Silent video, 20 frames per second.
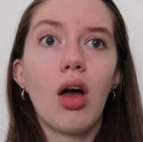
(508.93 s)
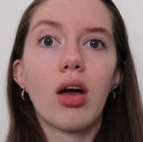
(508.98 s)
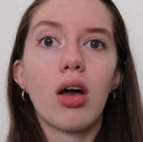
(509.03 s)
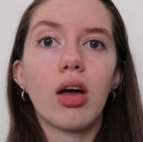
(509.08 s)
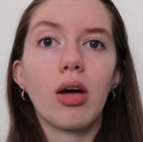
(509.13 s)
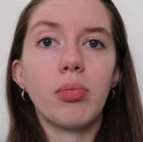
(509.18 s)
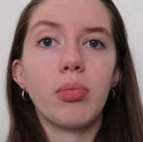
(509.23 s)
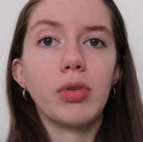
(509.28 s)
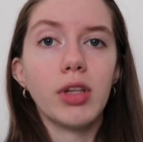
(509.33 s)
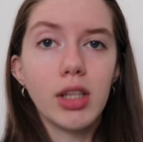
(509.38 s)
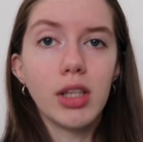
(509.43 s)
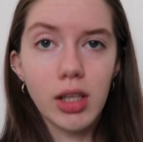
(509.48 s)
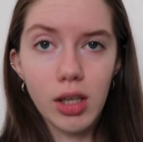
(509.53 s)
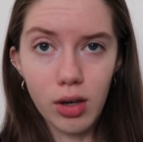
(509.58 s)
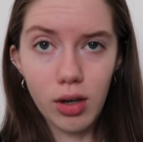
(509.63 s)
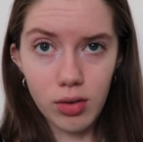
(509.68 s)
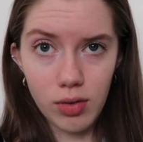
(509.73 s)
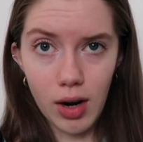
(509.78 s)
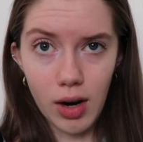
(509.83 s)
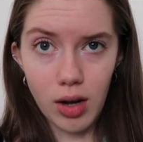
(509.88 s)
completely
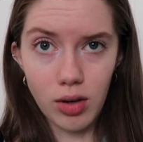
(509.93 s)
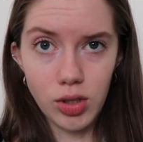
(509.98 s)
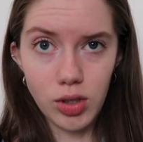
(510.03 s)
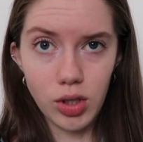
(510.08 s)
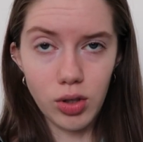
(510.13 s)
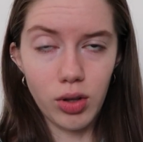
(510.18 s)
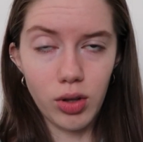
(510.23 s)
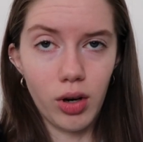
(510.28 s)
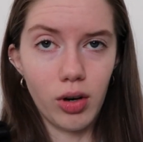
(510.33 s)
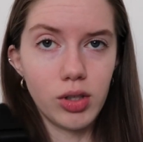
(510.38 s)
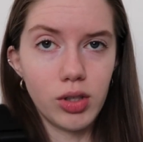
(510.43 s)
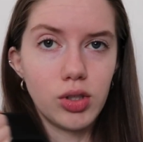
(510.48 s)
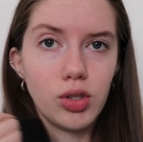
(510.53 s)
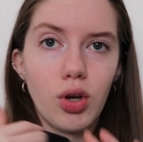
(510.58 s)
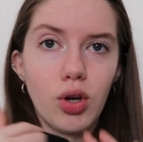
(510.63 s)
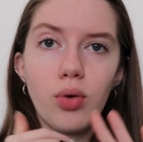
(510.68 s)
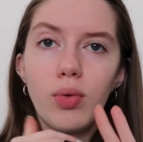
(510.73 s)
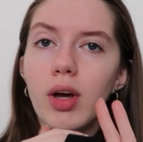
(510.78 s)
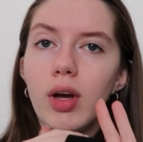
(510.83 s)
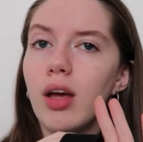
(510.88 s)
around you. There is
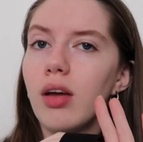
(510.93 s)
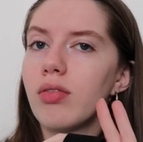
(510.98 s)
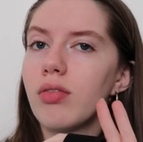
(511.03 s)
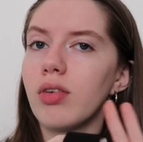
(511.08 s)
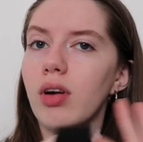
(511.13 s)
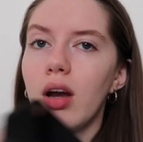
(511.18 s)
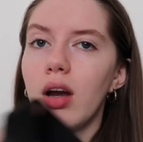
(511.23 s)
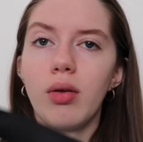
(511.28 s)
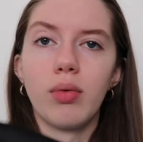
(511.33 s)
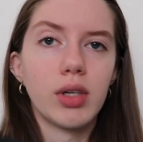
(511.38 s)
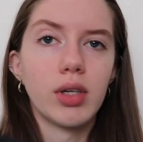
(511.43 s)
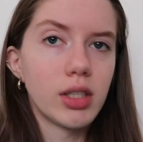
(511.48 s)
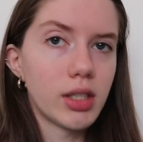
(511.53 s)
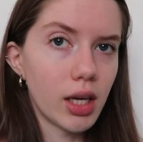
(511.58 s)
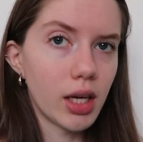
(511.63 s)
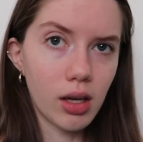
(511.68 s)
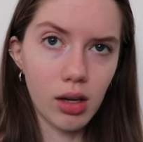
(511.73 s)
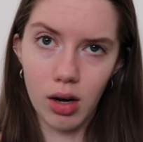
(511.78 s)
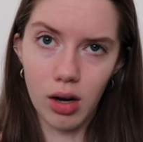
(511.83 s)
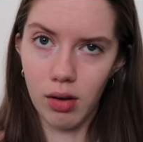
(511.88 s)
no way for anyone to
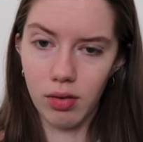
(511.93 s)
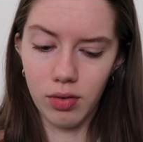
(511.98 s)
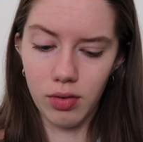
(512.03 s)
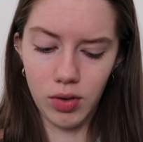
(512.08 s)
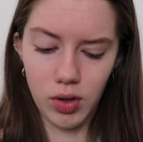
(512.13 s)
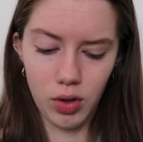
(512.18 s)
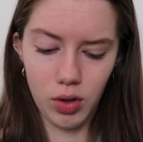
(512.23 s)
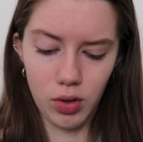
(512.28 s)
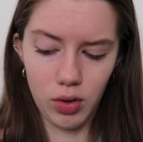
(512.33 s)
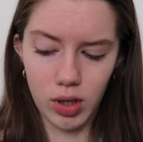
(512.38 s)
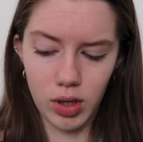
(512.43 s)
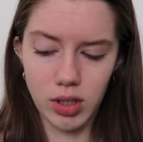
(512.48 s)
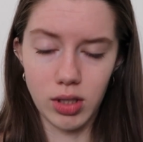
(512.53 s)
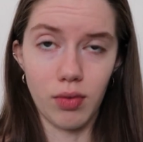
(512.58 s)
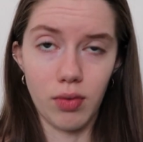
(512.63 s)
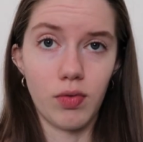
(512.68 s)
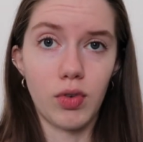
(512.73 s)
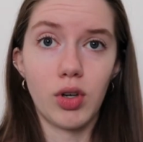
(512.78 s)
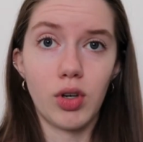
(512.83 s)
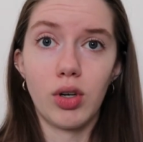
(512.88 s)
take it off of you
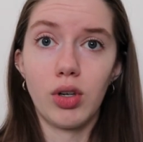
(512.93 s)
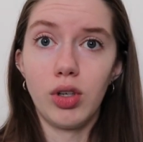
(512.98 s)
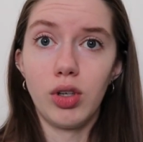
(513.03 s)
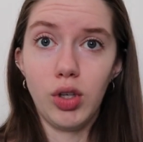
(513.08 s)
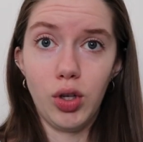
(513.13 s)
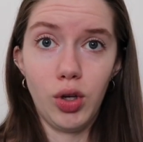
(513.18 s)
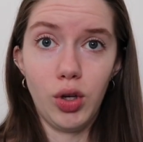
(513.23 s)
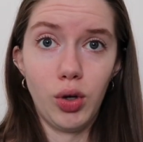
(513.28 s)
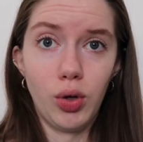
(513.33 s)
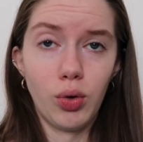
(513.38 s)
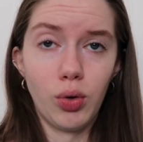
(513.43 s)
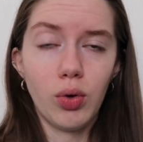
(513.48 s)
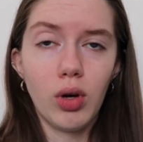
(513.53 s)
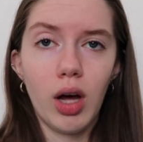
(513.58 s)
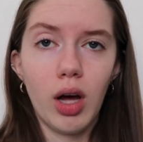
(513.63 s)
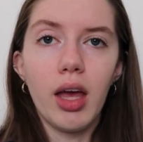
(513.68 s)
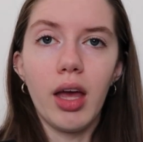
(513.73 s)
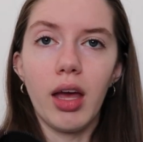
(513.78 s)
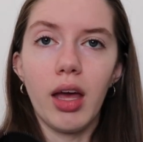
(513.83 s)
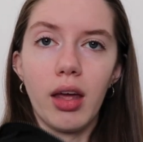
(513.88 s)
except for you.
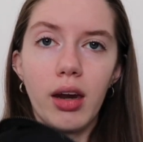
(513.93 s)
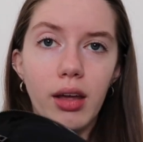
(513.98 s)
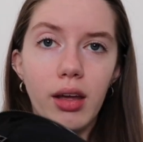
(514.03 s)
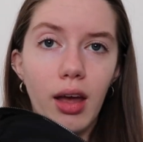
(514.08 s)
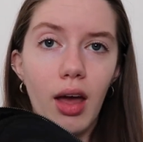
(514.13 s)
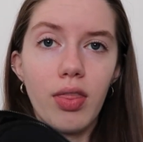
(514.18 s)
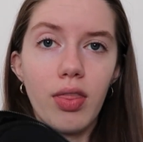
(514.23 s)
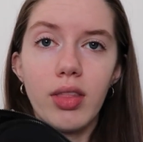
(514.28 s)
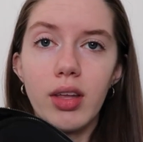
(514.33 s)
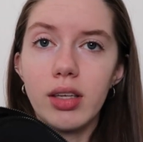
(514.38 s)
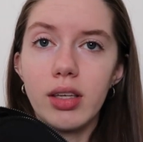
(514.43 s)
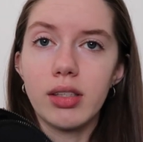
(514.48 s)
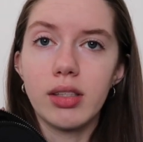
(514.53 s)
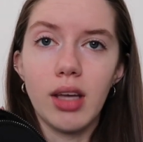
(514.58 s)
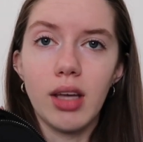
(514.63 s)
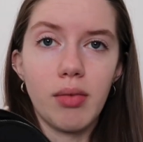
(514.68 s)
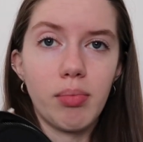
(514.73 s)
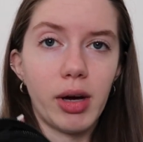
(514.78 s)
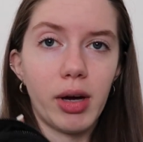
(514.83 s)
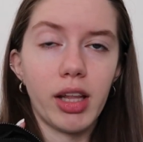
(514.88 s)
And again, this
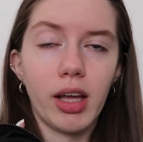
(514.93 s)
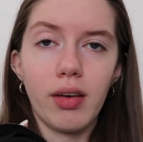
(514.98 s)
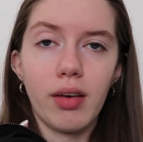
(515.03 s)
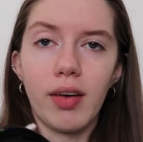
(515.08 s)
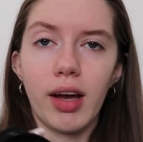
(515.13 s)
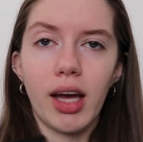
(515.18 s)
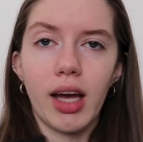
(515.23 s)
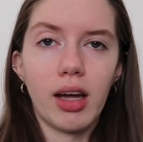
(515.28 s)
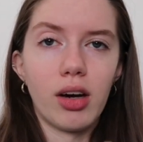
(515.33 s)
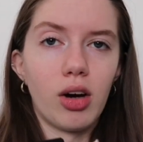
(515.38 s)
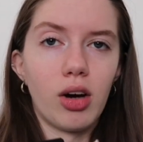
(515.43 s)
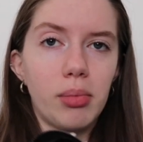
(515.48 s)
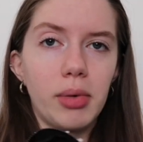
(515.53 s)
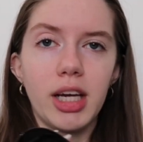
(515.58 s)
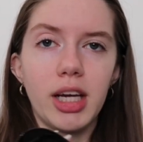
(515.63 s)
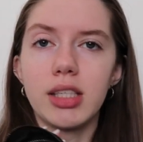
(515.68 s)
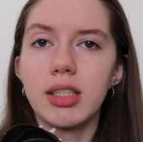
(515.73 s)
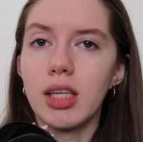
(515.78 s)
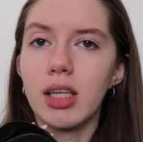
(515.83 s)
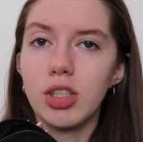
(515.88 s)
saved my life. I had all
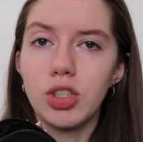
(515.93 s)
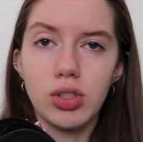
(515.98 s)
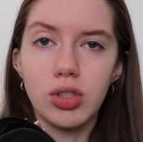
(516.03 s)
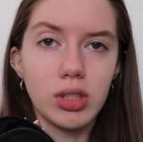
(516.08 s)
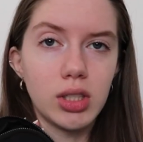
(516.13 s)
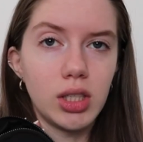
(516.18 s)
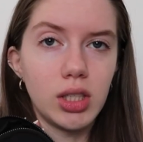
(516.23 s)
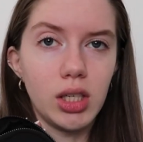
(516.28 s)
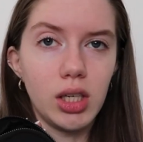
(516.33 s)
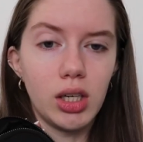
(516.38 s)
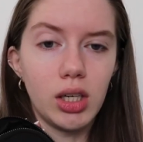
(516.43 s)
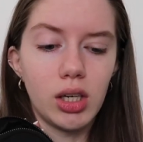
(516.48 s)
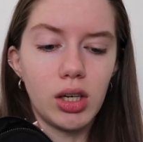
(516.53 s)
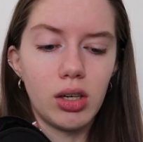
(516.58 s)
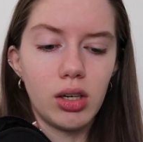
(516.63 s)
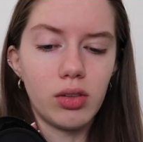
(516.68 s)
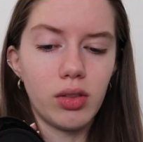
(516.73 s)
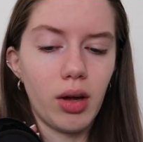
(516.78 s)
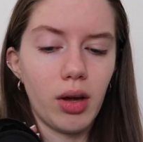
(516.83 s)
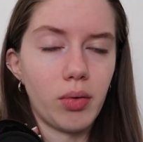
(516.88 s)
my essentials in
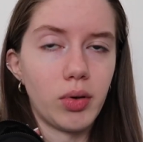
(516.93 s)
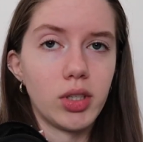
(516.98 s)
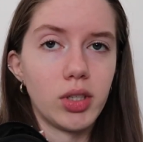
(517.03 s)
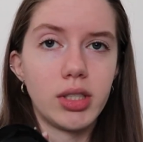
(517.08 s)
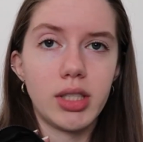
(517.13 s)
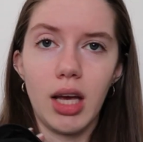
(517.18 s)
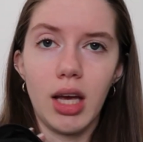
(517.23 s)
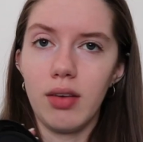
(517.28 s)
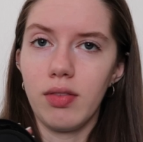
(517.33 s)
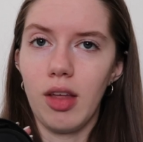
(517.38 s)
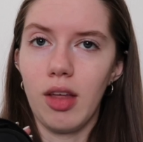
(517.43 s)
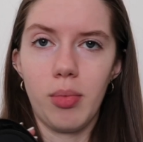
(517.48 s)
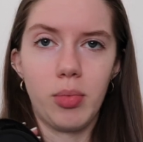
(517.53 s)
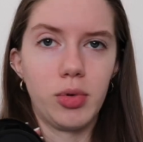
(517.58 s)
here. They were safe, they